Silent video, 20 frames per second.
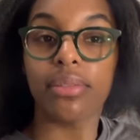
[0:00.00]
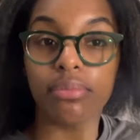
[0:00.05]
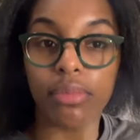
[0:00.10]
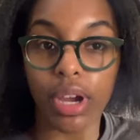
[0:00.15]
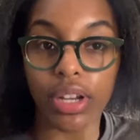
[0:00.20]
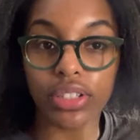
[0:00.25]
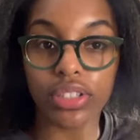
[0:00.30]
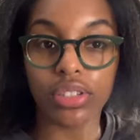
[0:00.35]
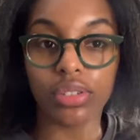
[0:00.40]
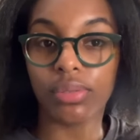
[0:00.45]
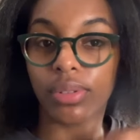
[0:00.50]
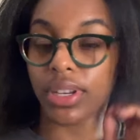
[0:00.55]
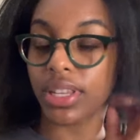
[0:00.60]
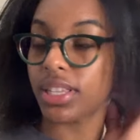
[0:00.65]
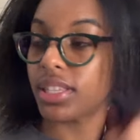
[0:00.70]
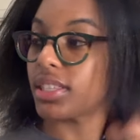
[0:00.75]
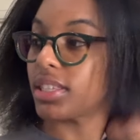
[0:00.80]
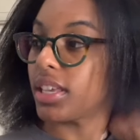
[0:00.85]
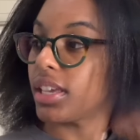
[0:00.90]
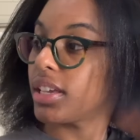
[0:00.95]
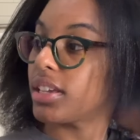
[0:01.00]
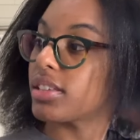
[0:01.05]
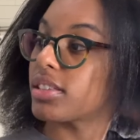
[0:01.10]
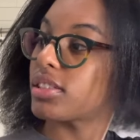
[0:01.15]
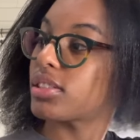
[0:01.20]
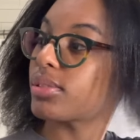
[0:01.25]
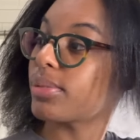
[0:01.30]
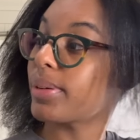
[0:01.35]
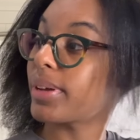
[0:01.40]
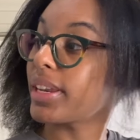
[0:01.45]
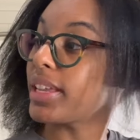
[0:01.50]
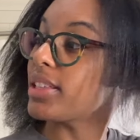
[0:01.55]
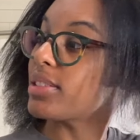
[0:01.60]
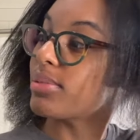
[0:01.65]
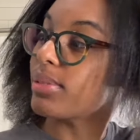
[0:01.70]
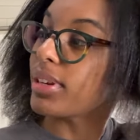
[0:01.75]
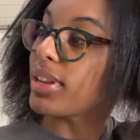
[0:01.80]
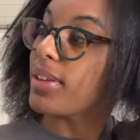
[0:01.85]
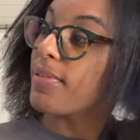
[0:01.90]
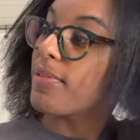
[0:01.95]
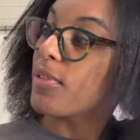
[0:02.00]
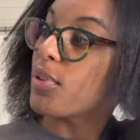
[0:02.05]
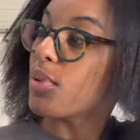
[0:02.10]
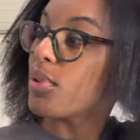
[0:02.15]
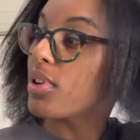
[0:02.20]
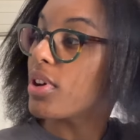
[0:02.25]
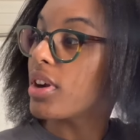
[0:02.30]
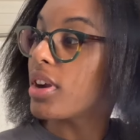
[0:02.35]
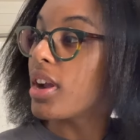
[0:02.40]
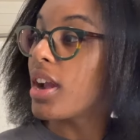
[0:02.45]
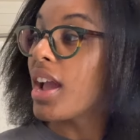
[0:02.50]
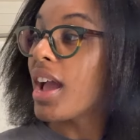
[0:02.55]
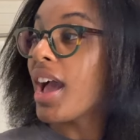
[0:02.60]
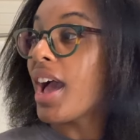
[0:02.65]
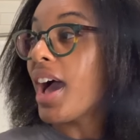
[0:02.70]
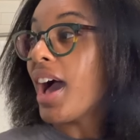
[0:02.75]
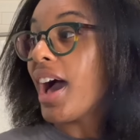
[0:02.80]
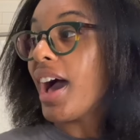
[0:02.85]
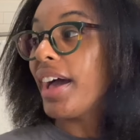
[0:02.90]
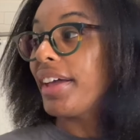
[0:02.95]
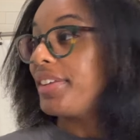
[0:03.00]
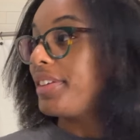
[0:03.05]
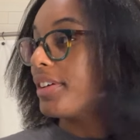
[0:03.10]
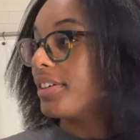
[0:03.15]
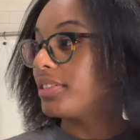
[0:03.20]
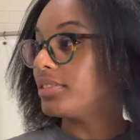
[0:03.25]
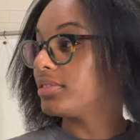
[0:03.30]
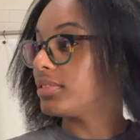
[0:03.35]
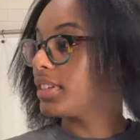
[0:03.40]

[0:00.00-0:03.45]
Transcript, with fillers: March 26, 2024. I don't